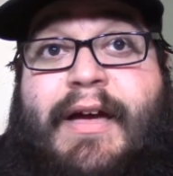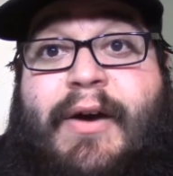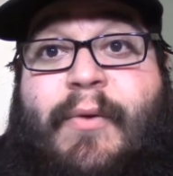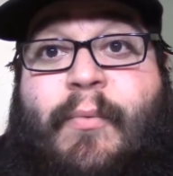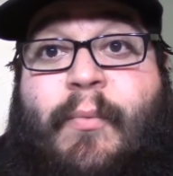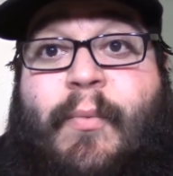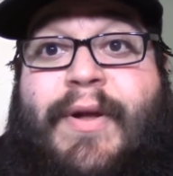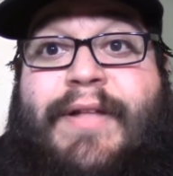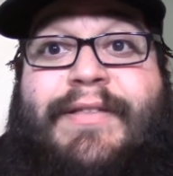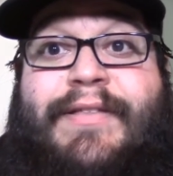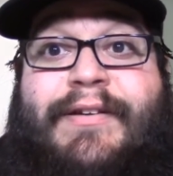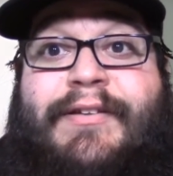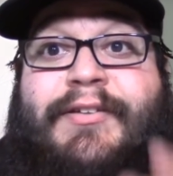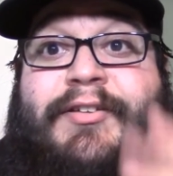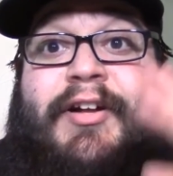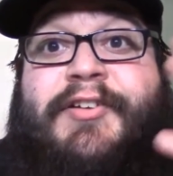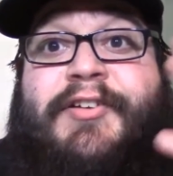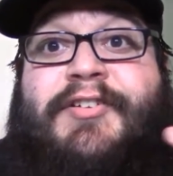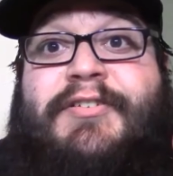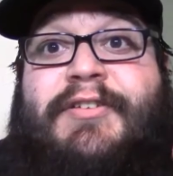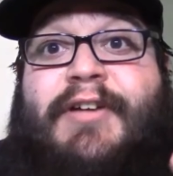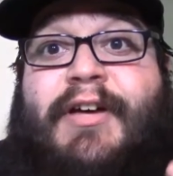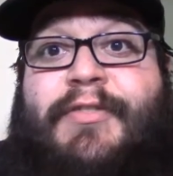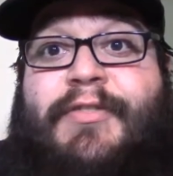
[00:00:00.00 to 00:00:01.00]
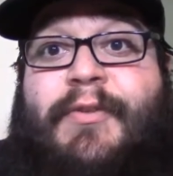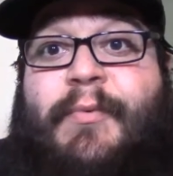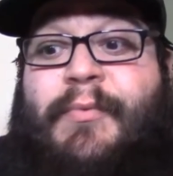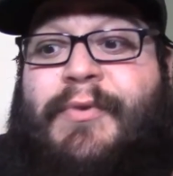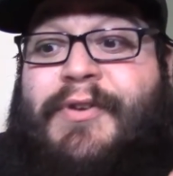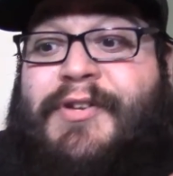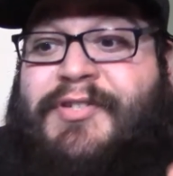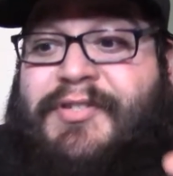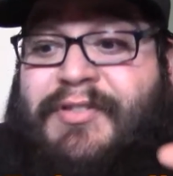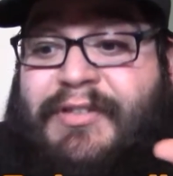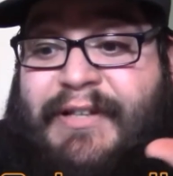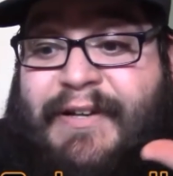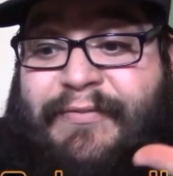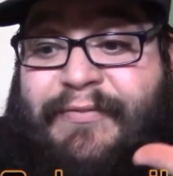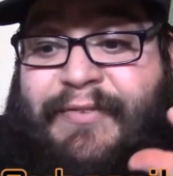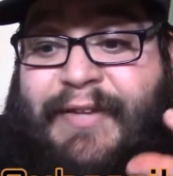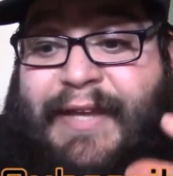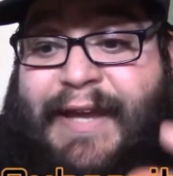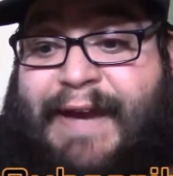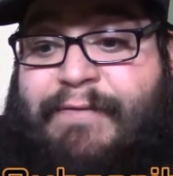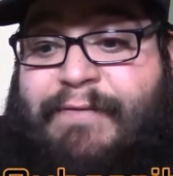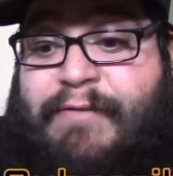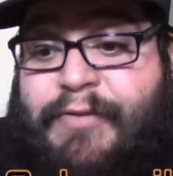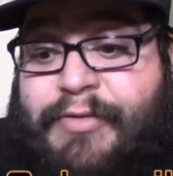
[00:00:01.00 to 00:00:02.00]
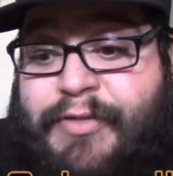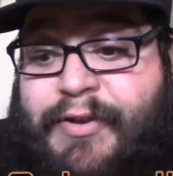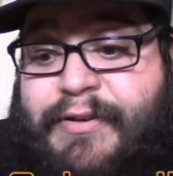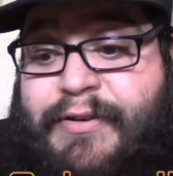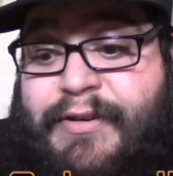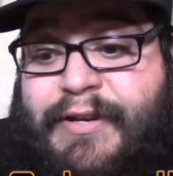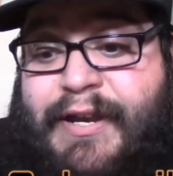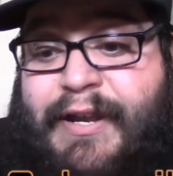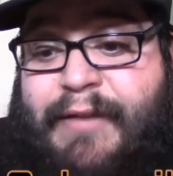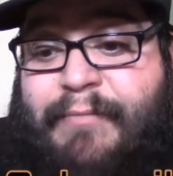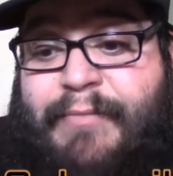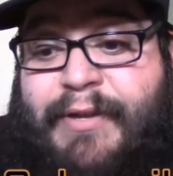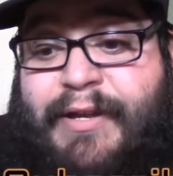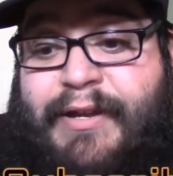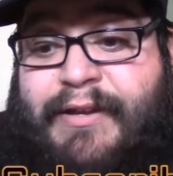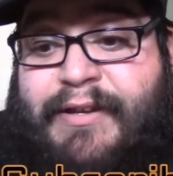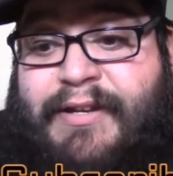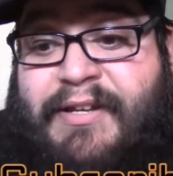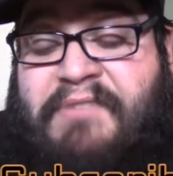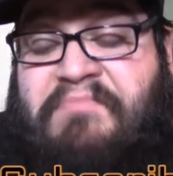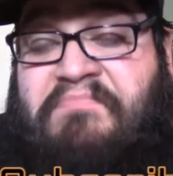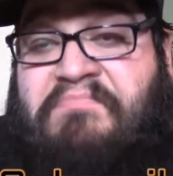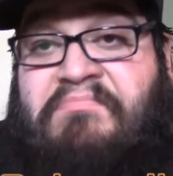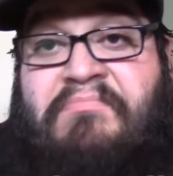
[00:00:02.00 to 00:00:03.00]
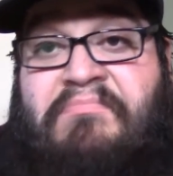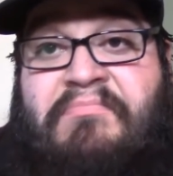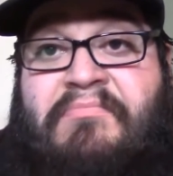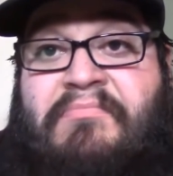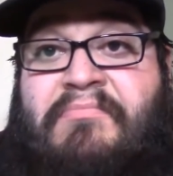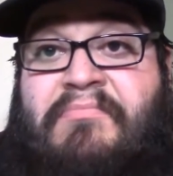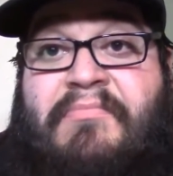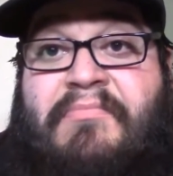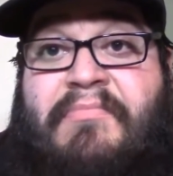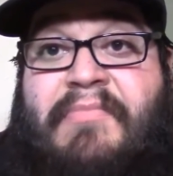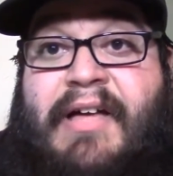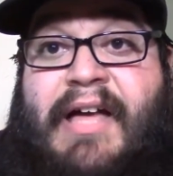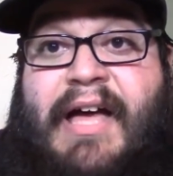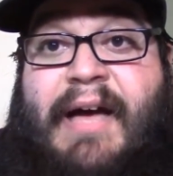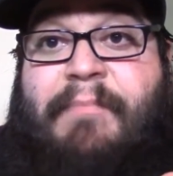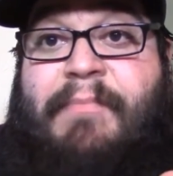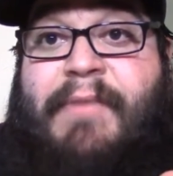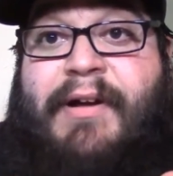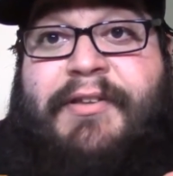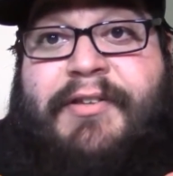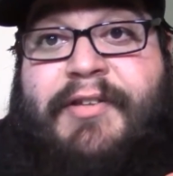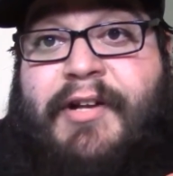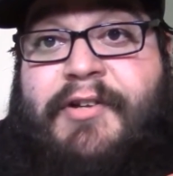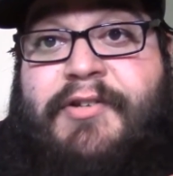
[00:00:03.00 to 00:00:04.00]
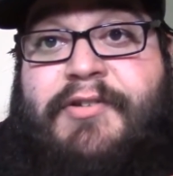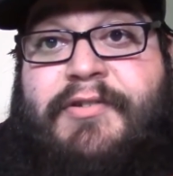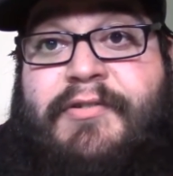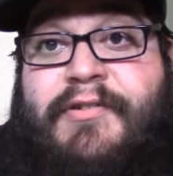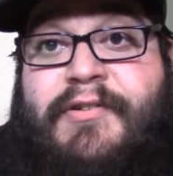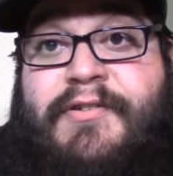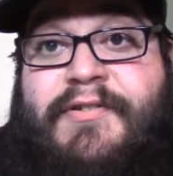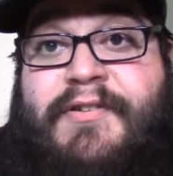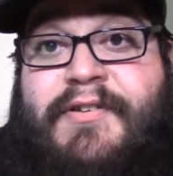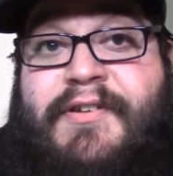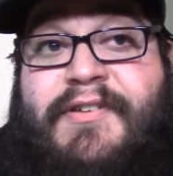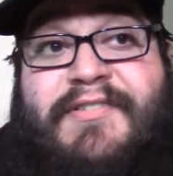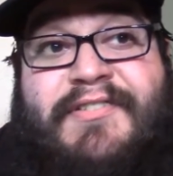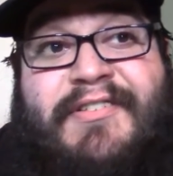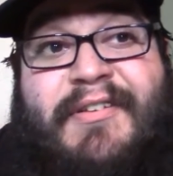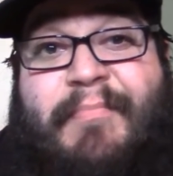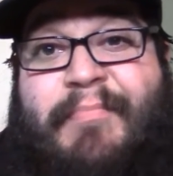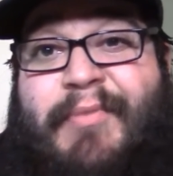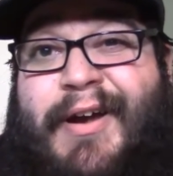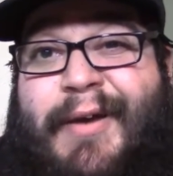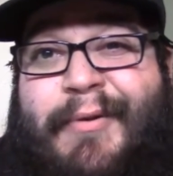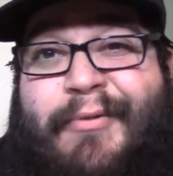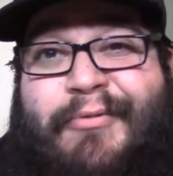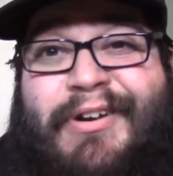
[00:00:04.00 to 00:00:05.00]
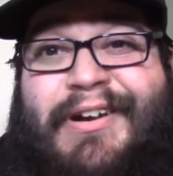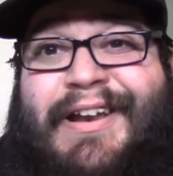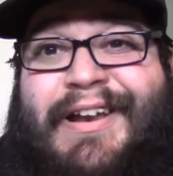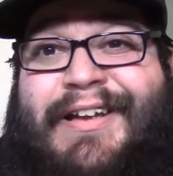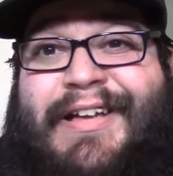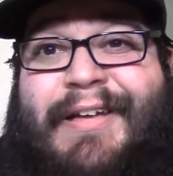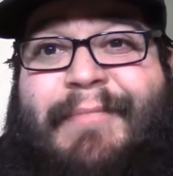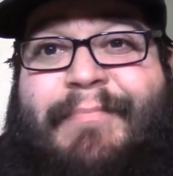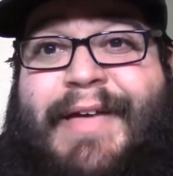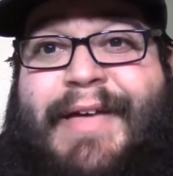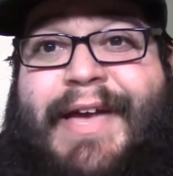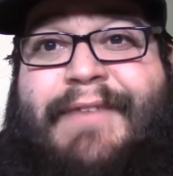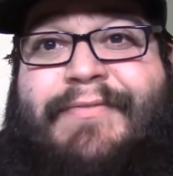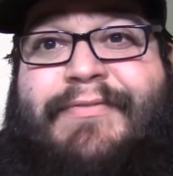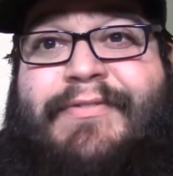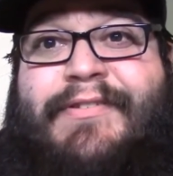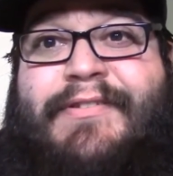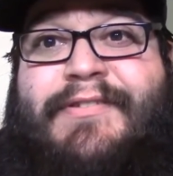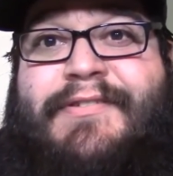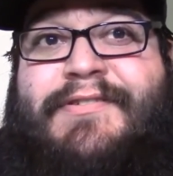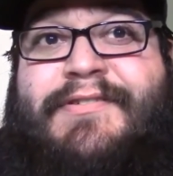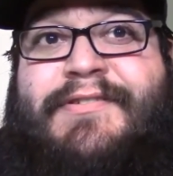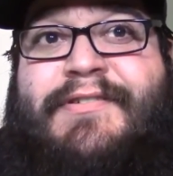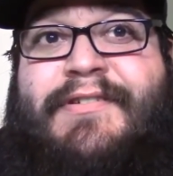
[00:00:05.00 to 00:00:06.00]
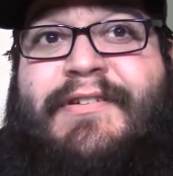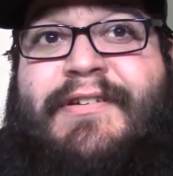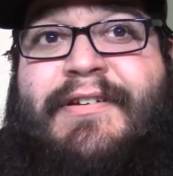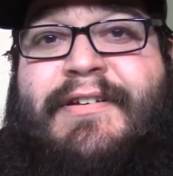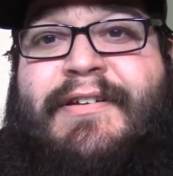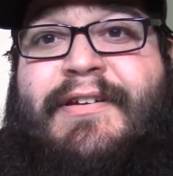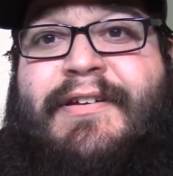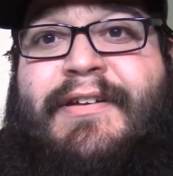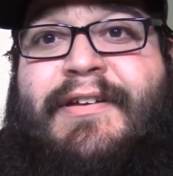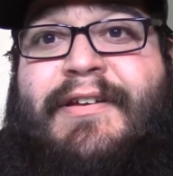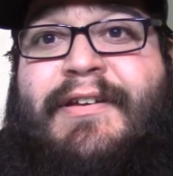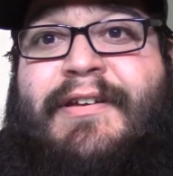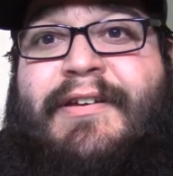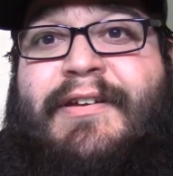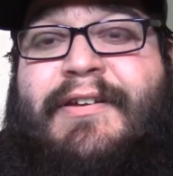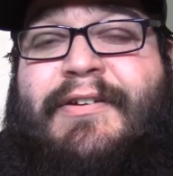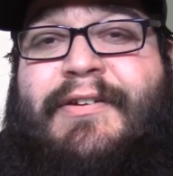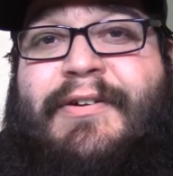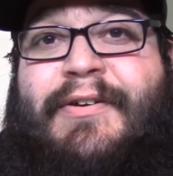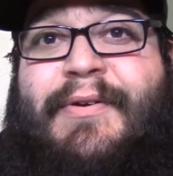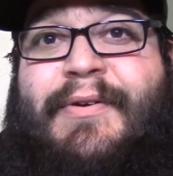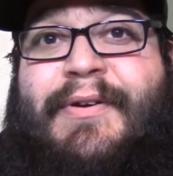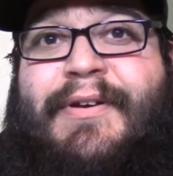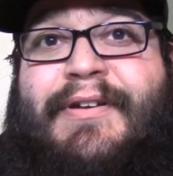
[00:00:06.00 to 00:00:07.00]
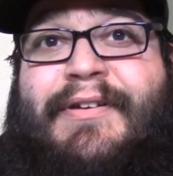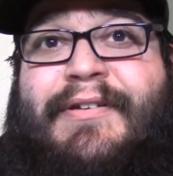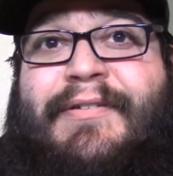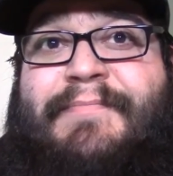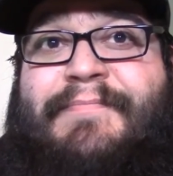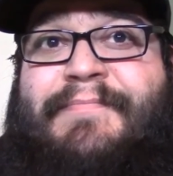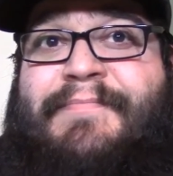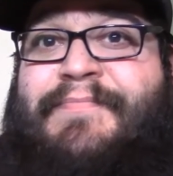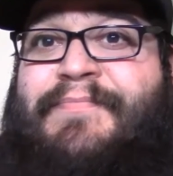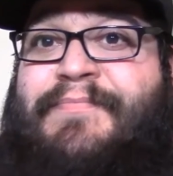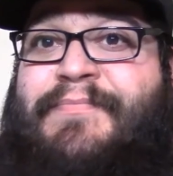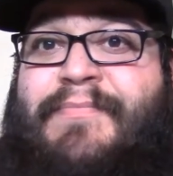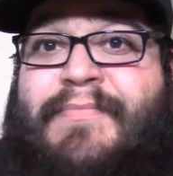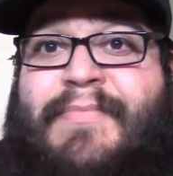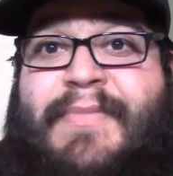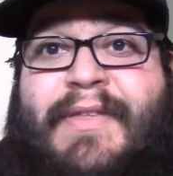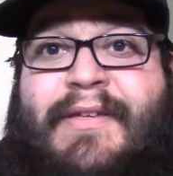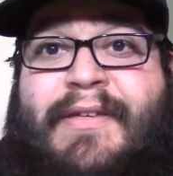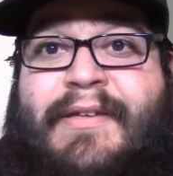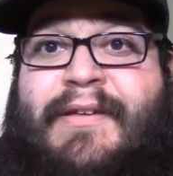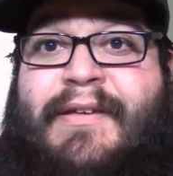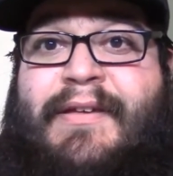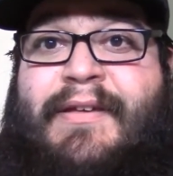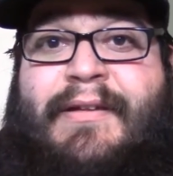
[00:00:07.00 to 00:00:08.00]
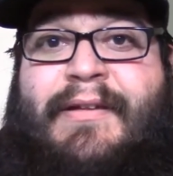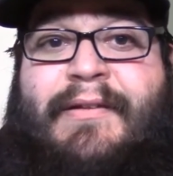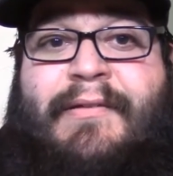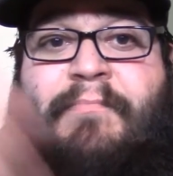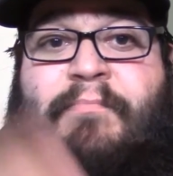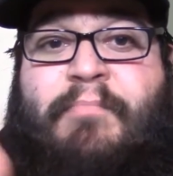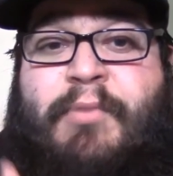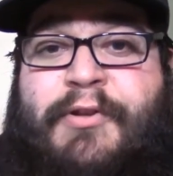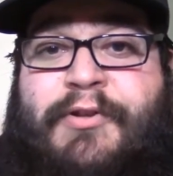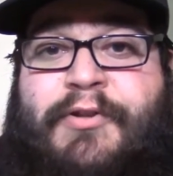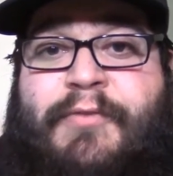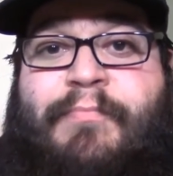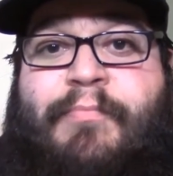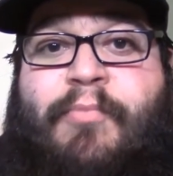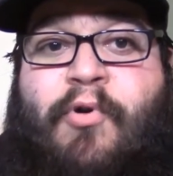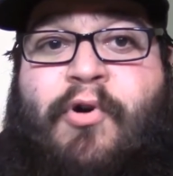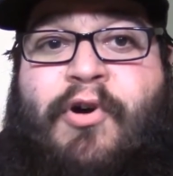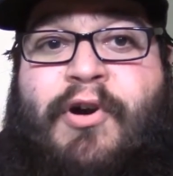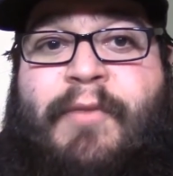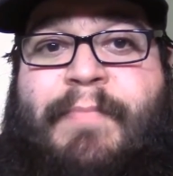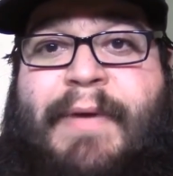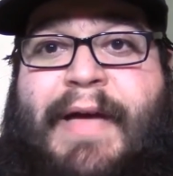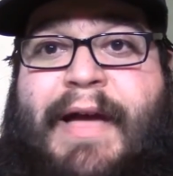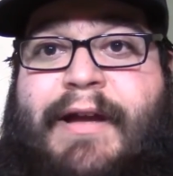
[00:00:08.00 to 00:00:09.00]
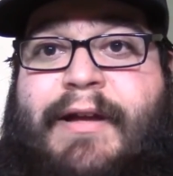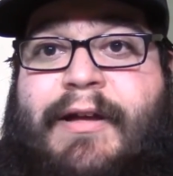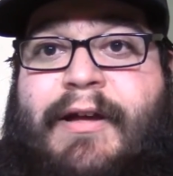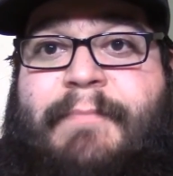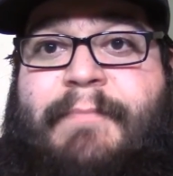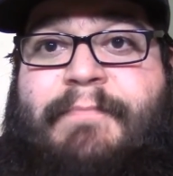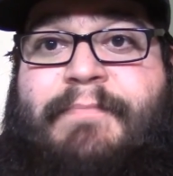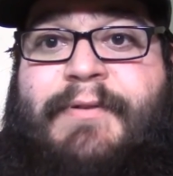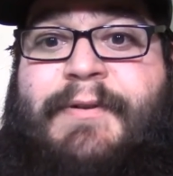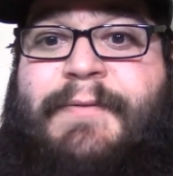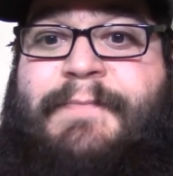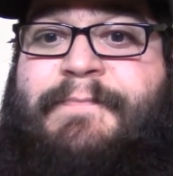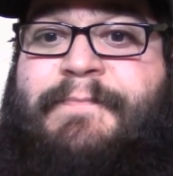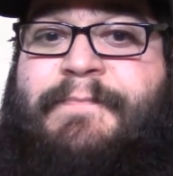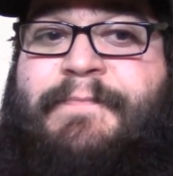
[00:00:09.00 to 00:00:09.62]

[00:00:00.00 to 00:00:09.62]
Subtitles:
We didn't touch nothing. We just left everything there. I'm like, I'm not touching this because they're probably going to come back for this, you know. And put the board back up,